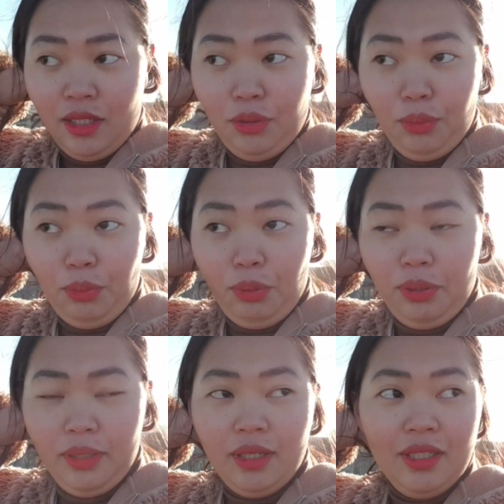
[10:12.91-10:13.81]

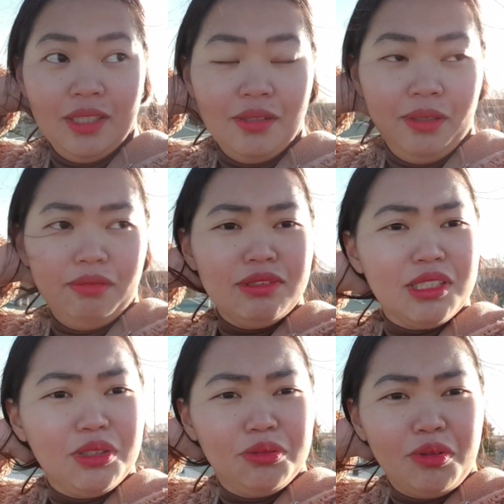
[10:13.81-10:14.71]
It was a
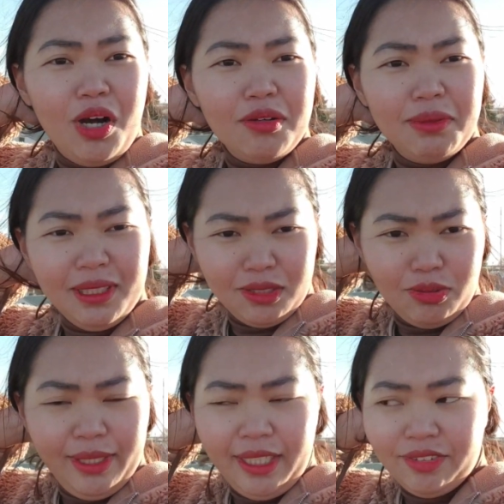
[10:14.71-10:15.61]
good walk, but it's
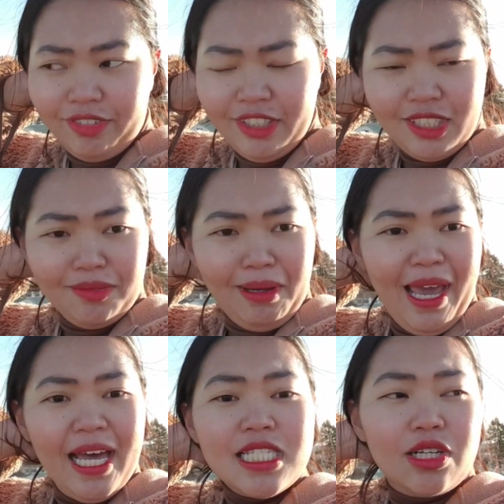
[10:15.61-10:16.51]
really freezing. My
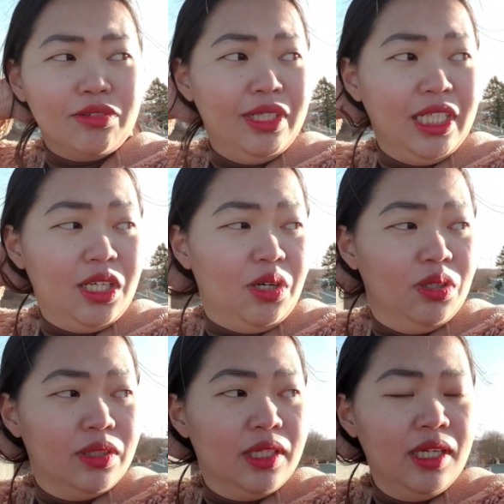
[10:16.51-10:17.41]
hands are really
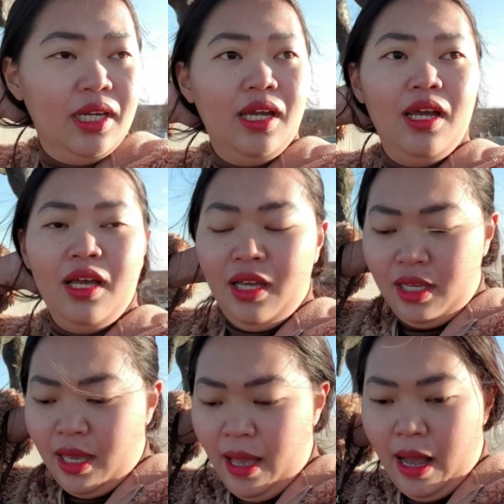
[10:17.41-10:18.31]

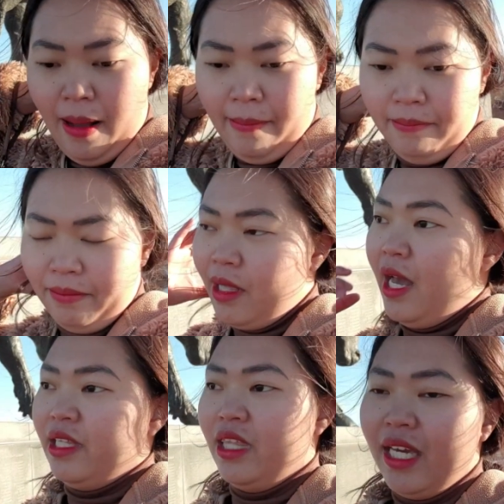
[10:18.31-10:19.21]
cold.
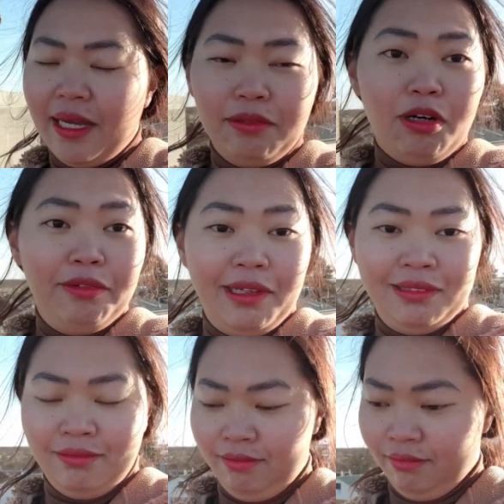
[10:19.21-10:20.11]
I think I'm
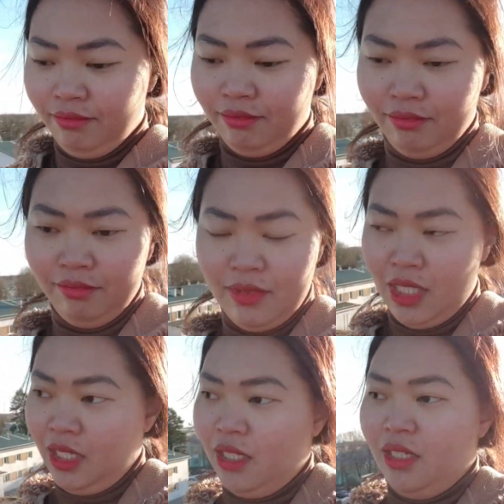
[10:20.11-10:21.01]
going
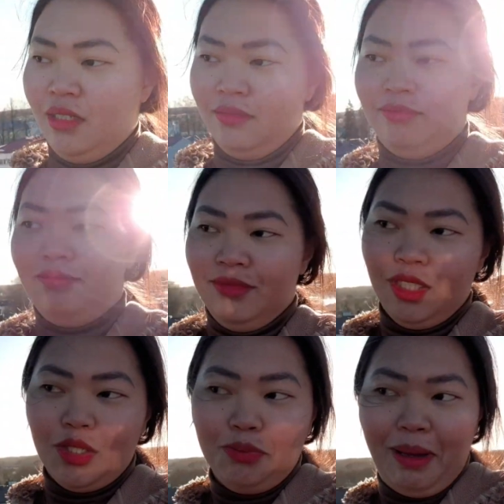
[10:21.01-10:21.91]

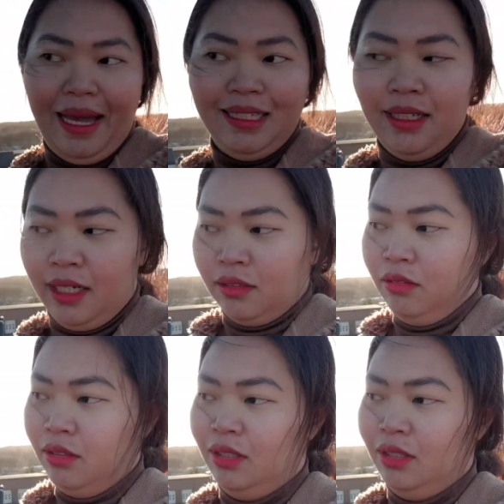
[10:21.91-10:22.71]
to go back now.